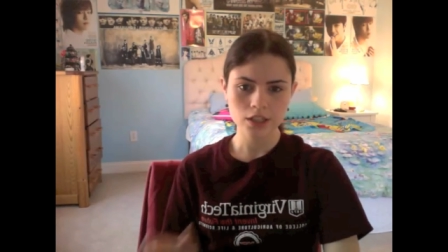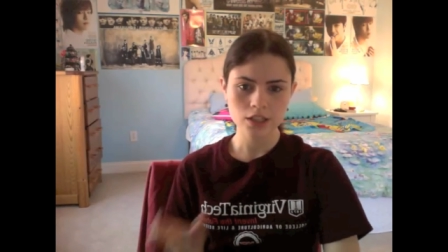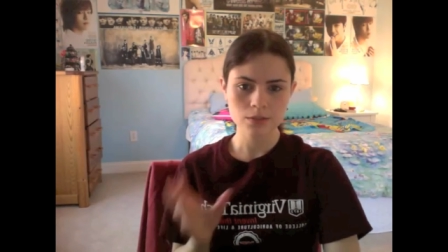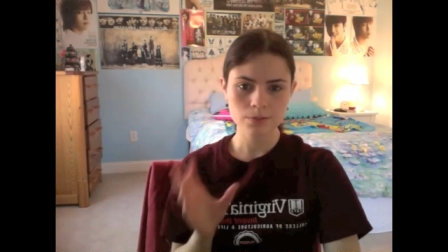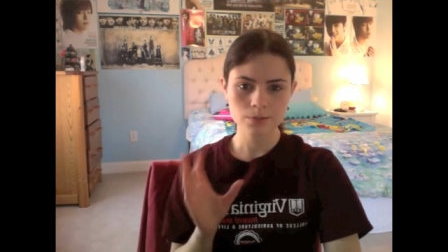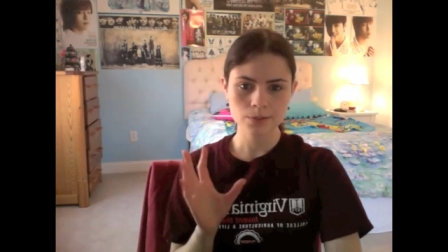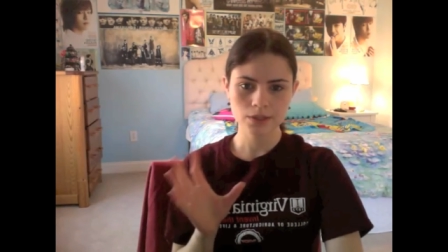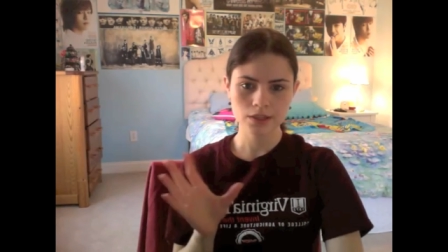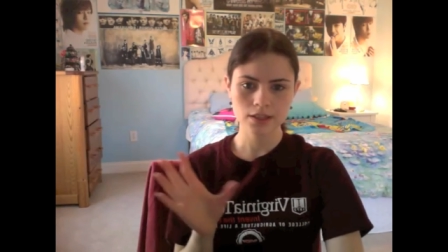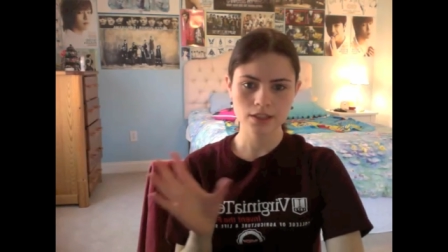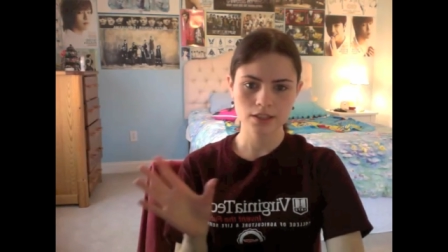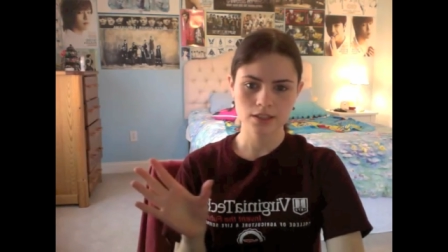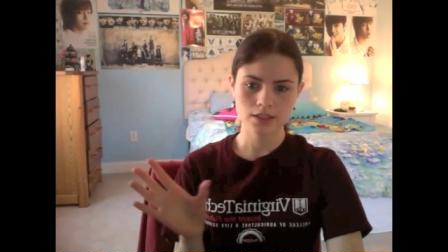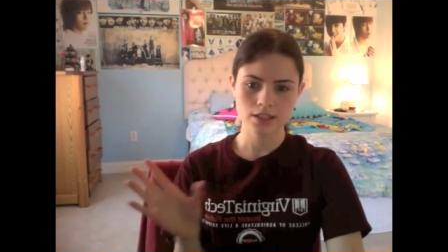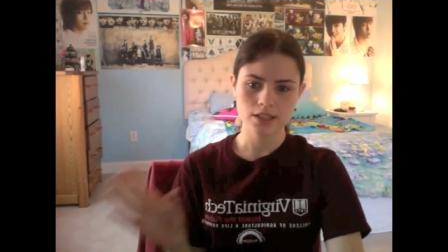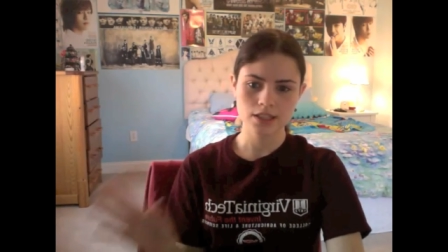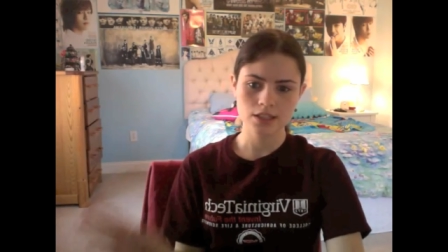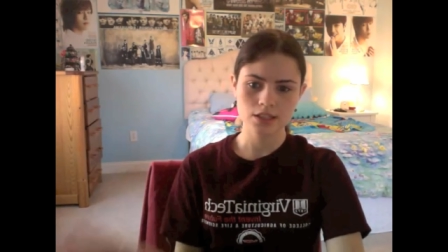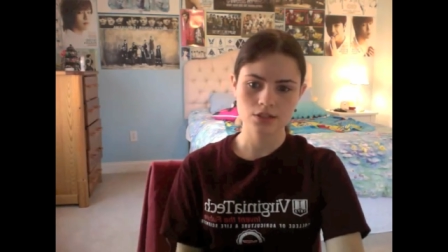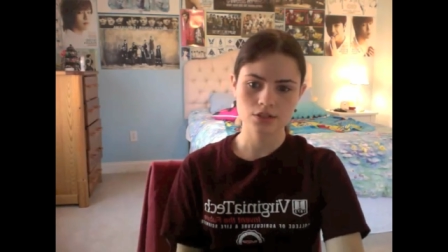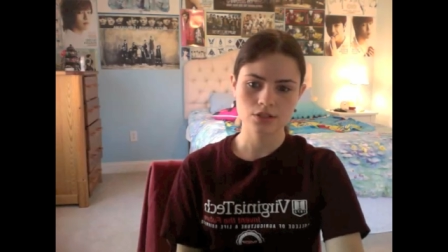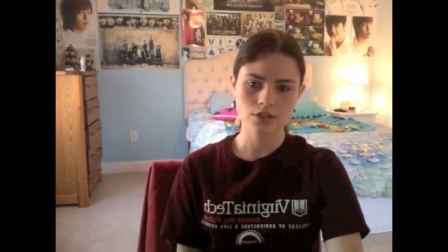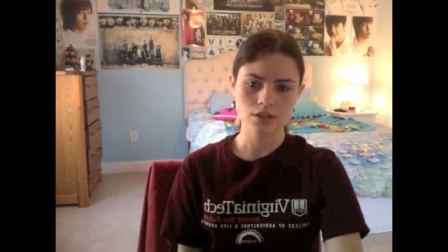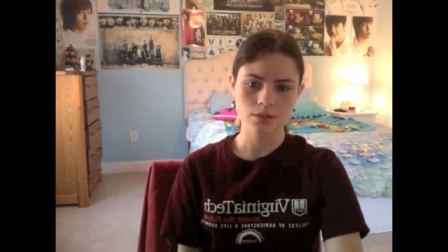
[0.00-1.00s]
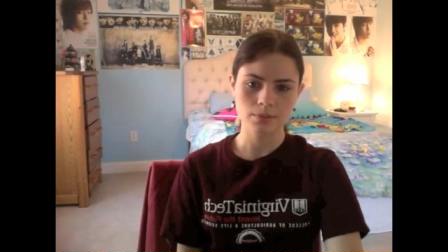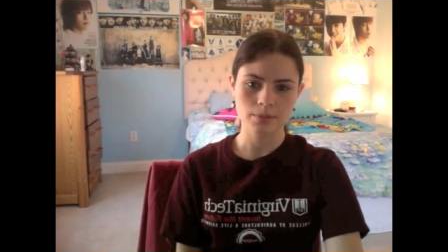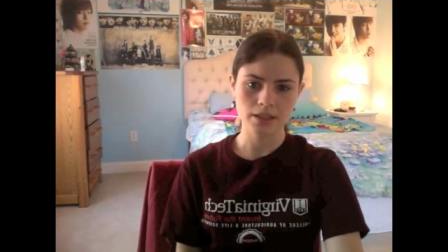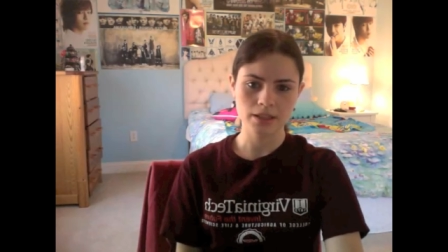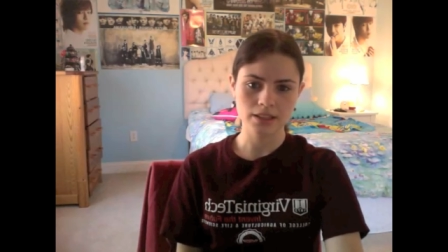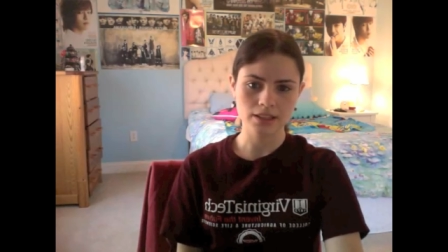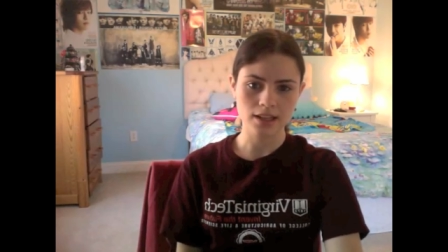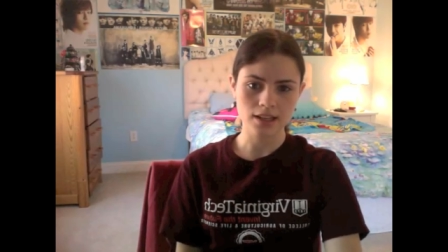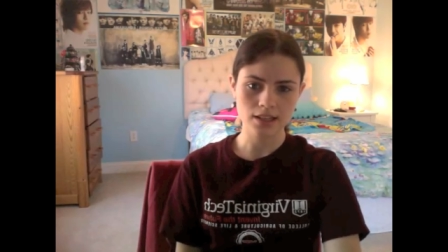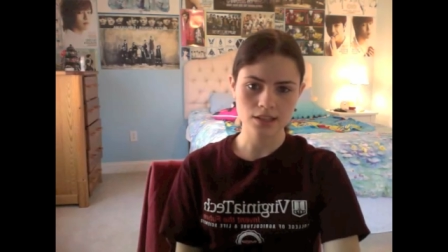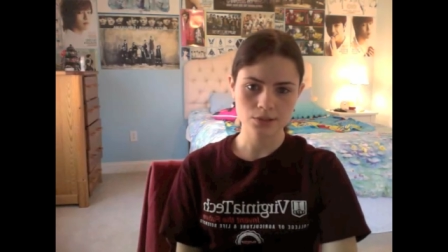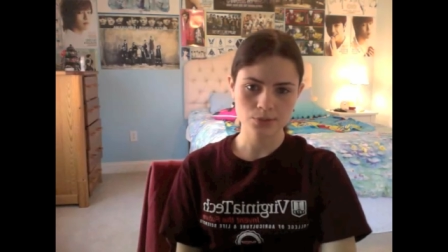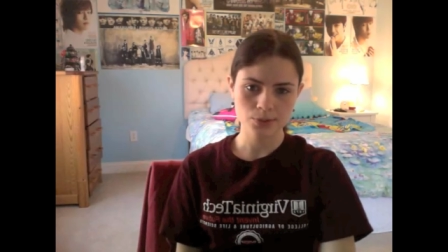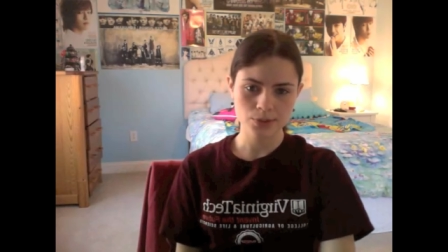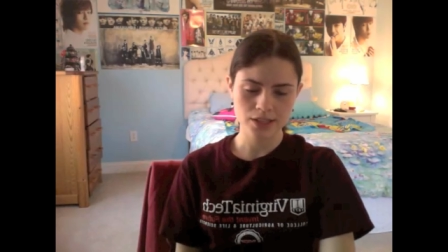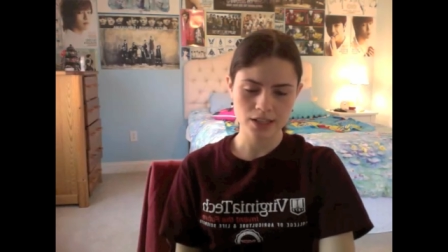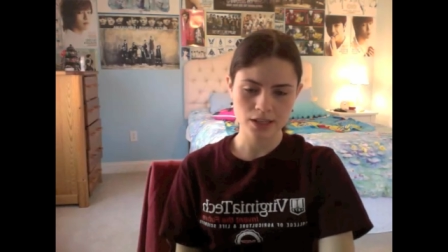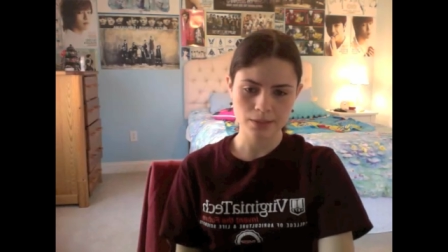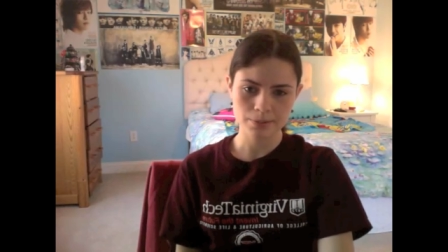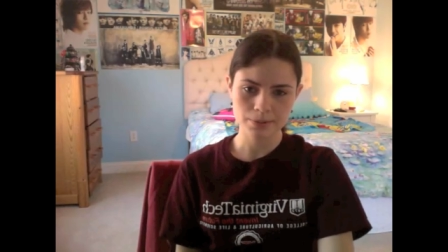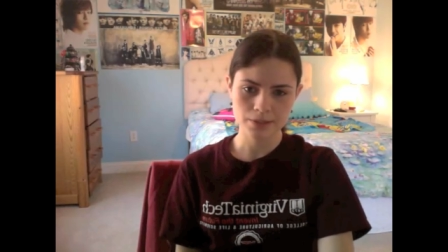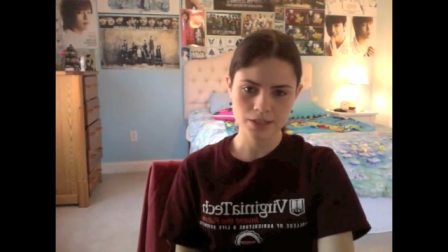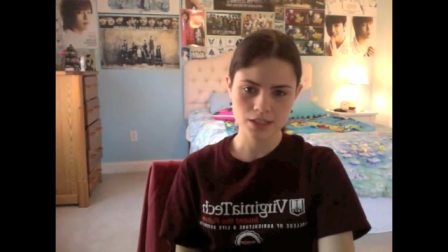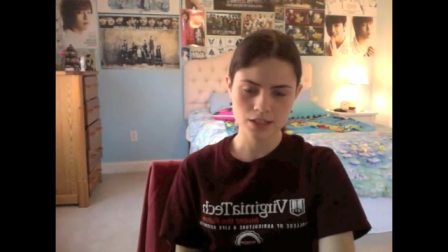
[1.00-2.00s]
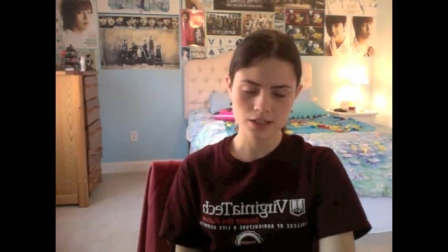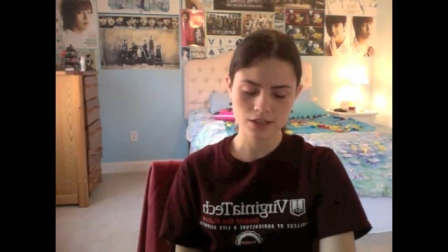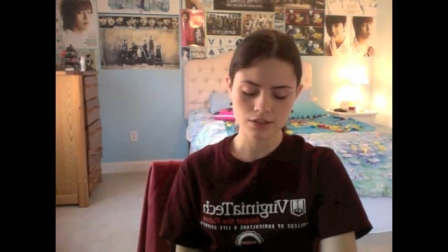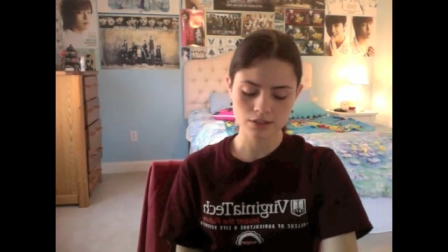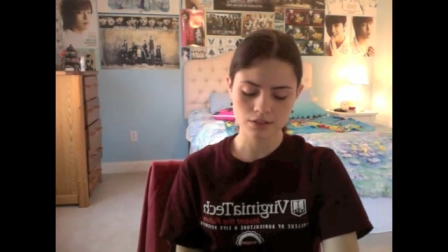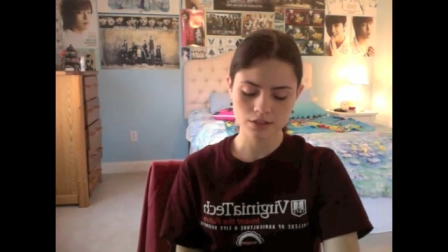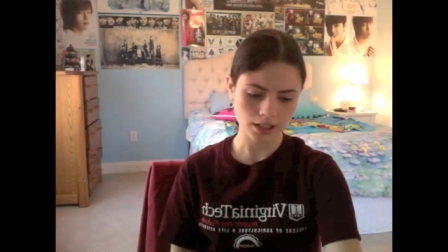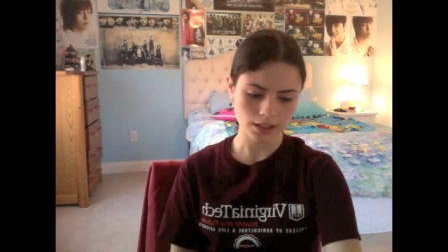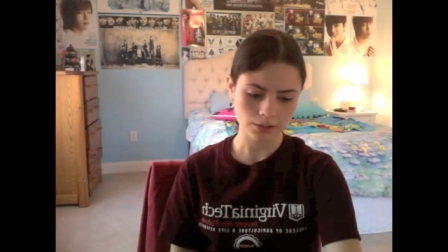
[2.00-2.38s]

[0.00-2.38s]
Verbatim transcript: to put their teasers on my last week episode.